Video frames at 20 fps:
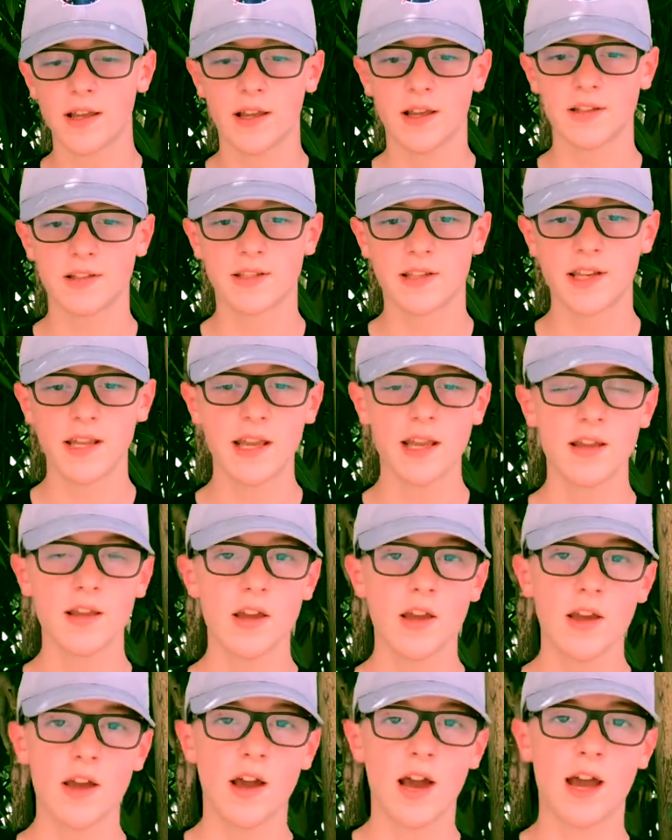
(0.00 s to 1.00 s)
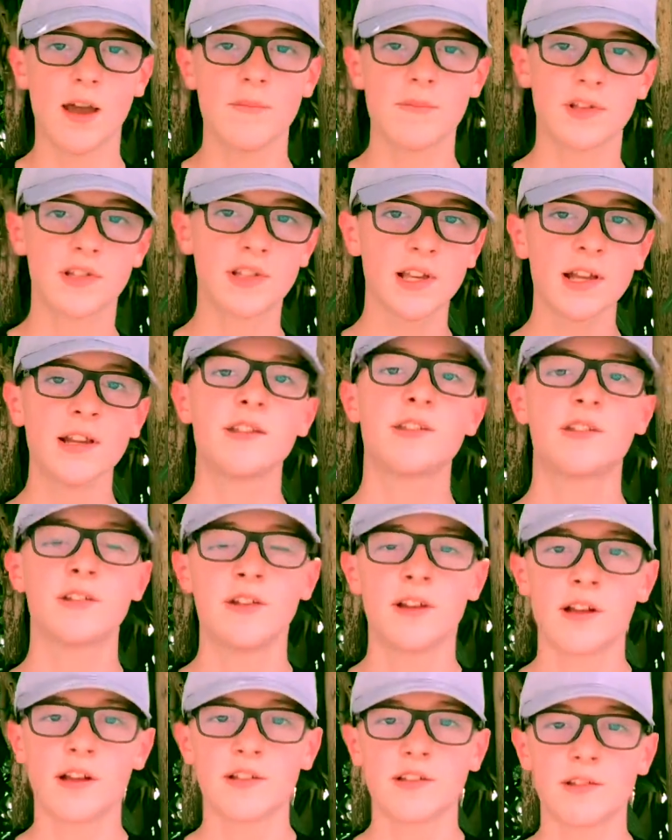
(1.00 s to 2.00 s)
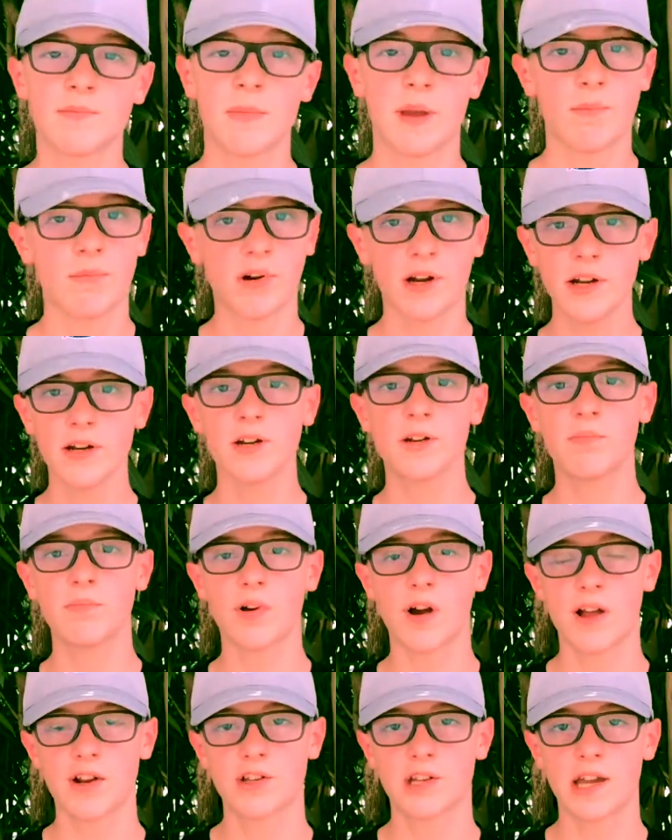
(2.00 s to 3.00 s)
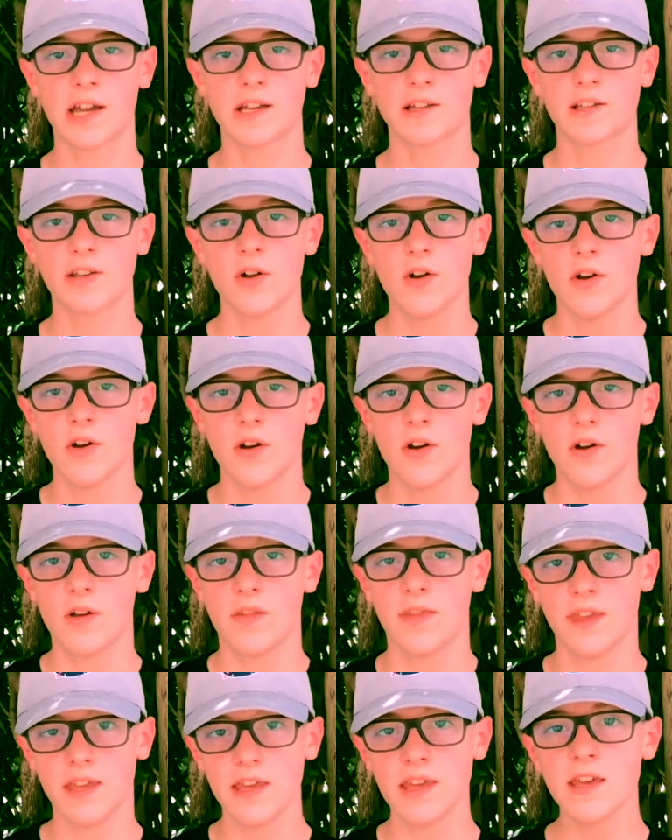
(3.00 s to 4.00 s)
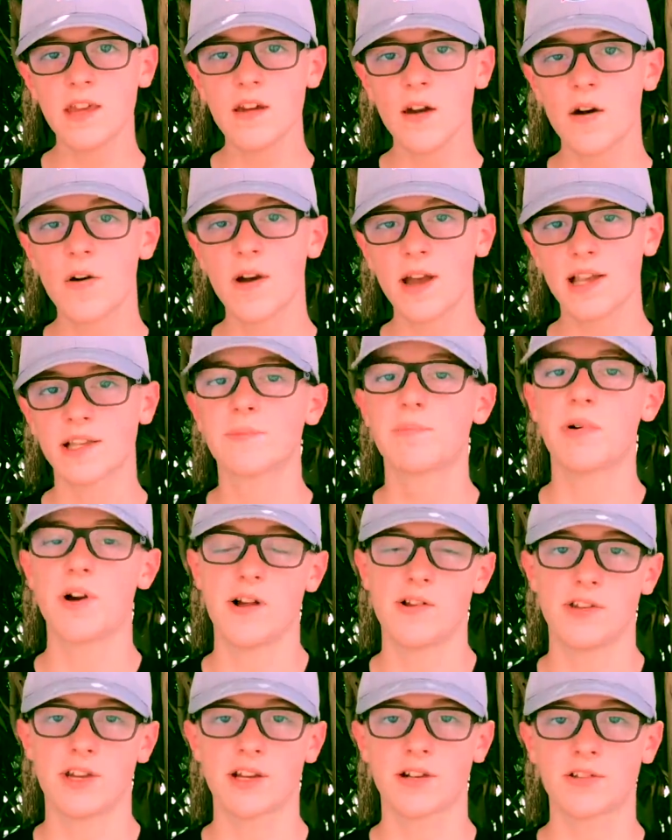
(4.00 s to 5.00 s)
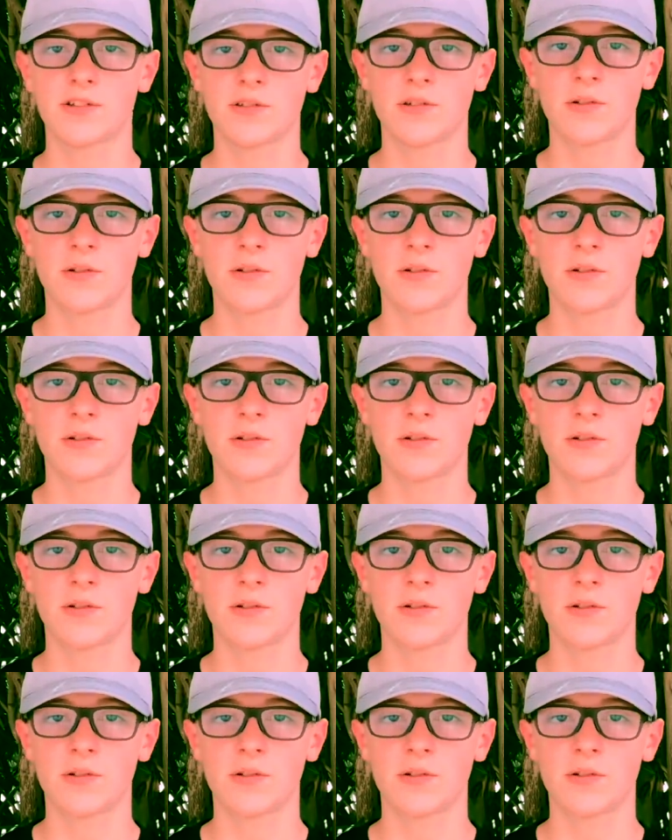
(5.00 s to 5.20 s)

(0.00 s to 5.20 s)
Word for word: and today I'm excited to announce my brand new project, the EOS Project,